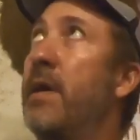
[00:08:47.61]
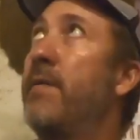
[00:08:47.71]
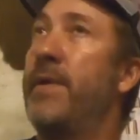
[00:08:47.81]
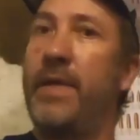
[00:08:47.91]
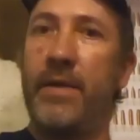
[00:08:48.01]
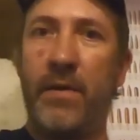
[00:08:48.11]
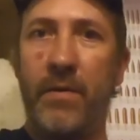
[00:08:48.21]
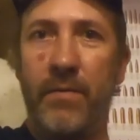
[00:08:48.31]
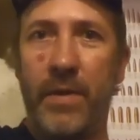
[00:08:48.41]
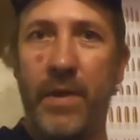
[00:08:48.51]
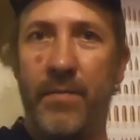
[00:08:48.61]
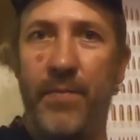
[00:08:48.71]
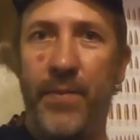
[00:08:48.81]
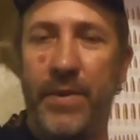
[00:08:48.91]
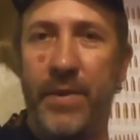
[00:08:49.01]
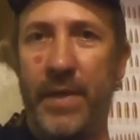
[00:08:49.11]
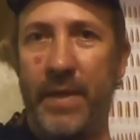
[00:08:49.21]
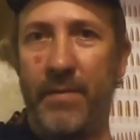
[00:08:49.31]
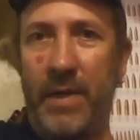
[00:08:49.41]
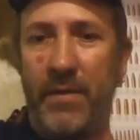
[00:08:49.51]
a video we're going to put the
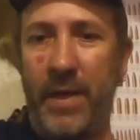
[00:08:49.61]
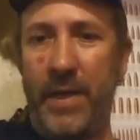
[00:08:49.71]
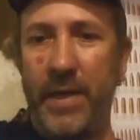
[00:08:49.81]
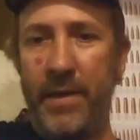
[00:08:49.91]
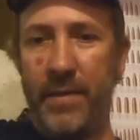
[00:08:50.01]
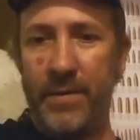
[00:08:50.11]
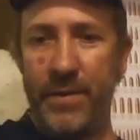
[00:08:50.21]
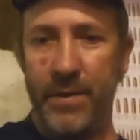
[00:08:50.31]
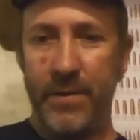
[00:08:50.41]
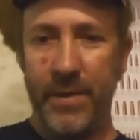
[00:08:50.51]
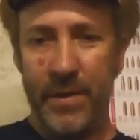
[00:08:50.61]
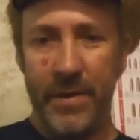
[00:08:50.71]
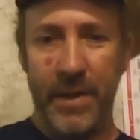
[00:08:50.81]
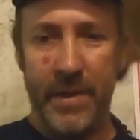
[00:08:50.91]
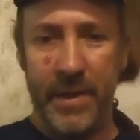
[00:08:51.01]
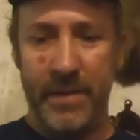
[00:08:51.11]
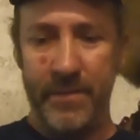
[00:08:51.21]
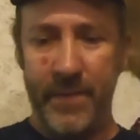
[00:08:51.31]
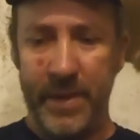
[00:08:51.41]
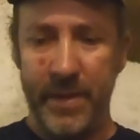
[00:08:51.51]
thing about right here so you can look at that
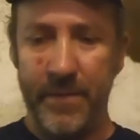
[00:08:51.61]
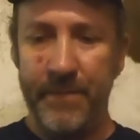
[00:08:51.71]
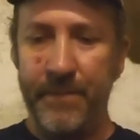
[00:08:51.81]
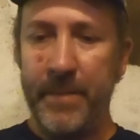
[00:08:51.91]
video.